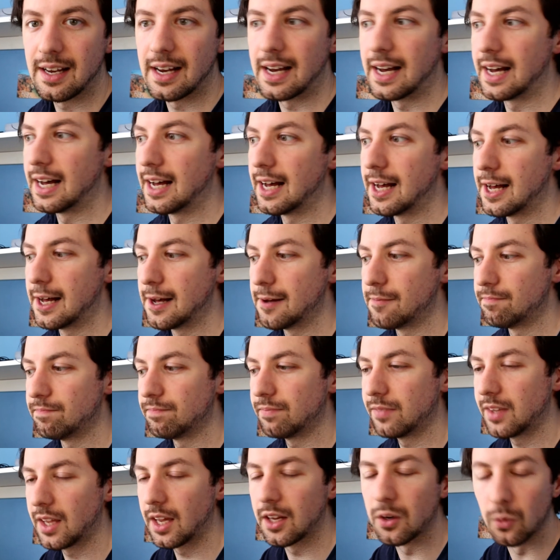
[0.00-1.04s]

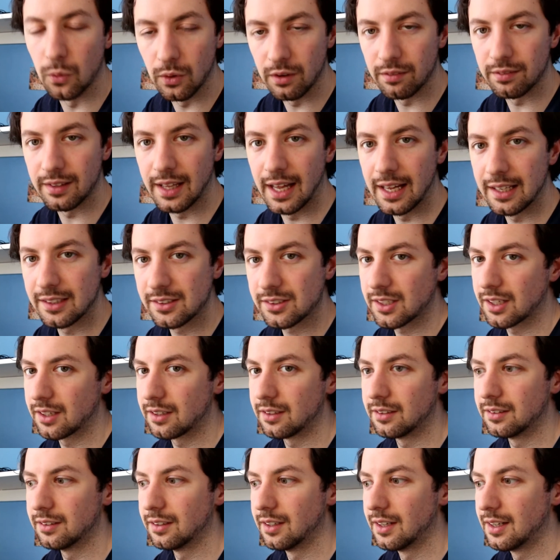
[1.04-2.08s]
And all of that.
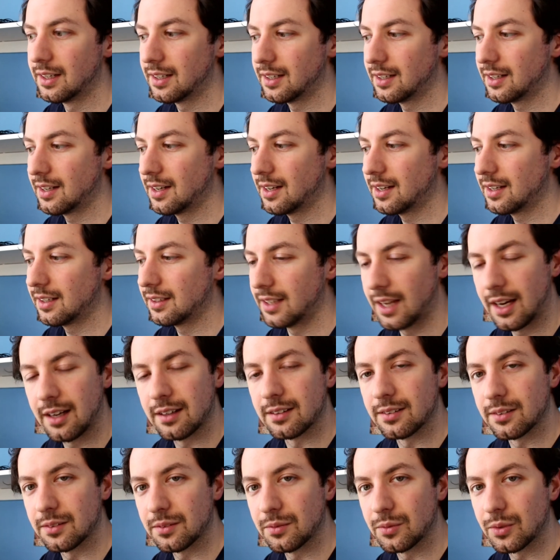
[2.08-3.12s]
So yeah,
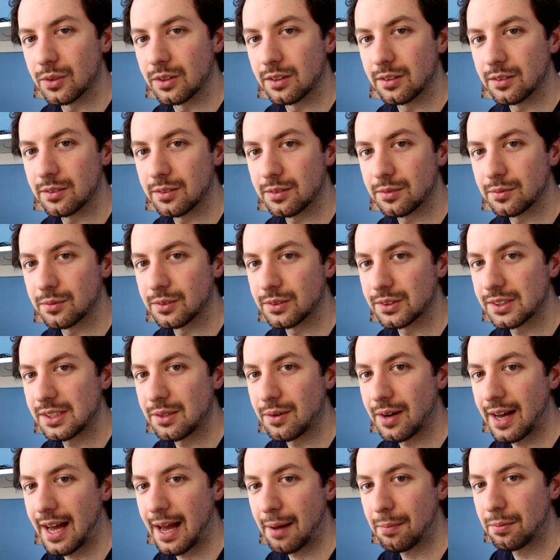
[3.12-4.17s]
we'll see
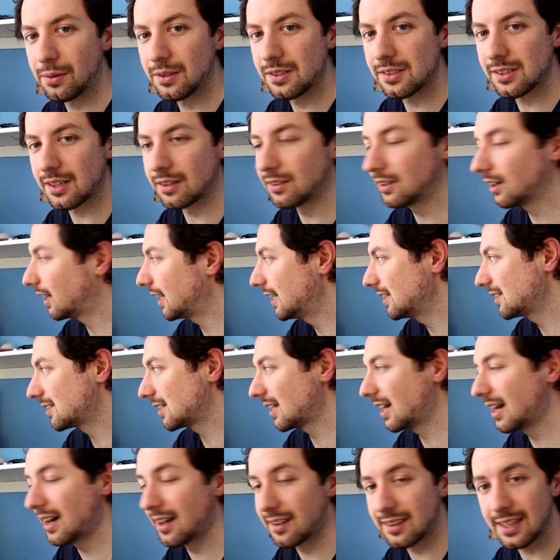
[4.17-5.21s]
what happens. So guys,
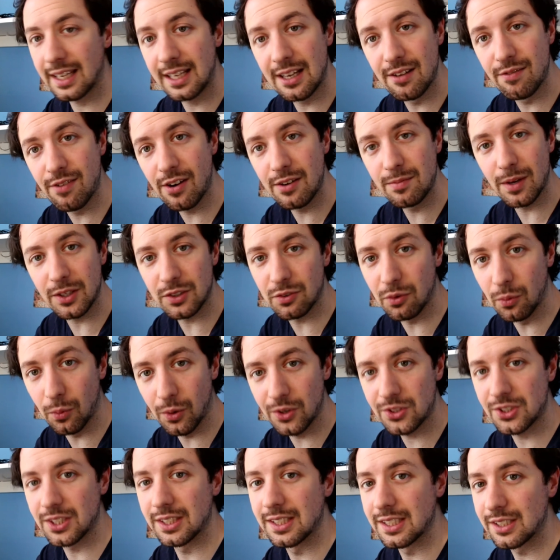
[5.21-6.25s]
thank you very much for
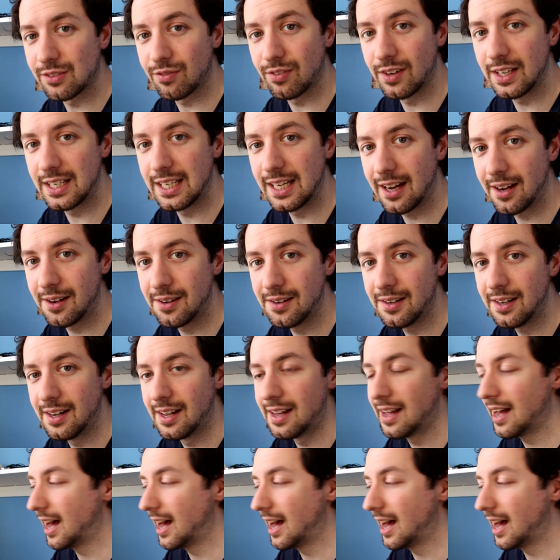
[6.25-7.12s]
watching this video.